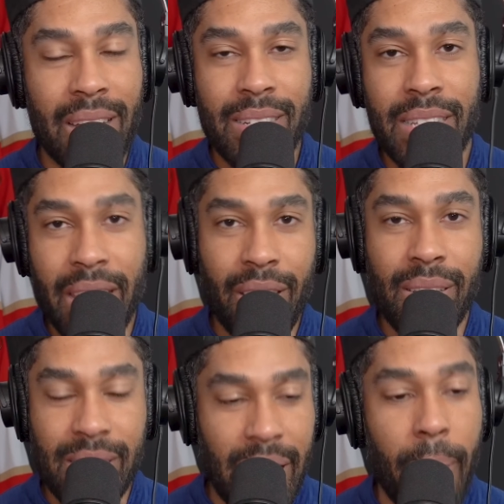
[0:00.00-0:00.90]

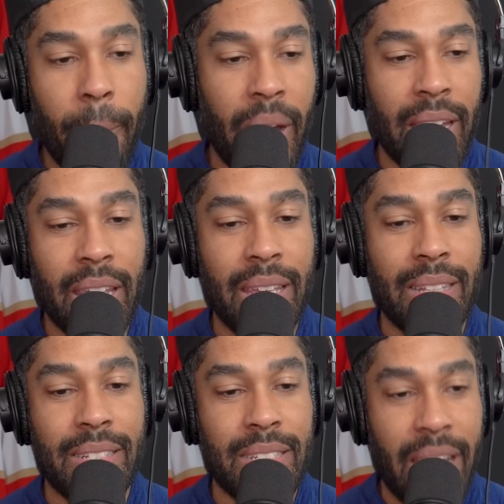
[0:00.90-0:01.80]
Until
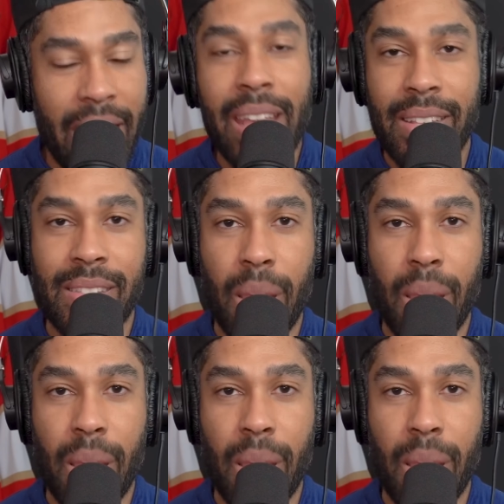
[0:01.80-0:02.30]
somebody takes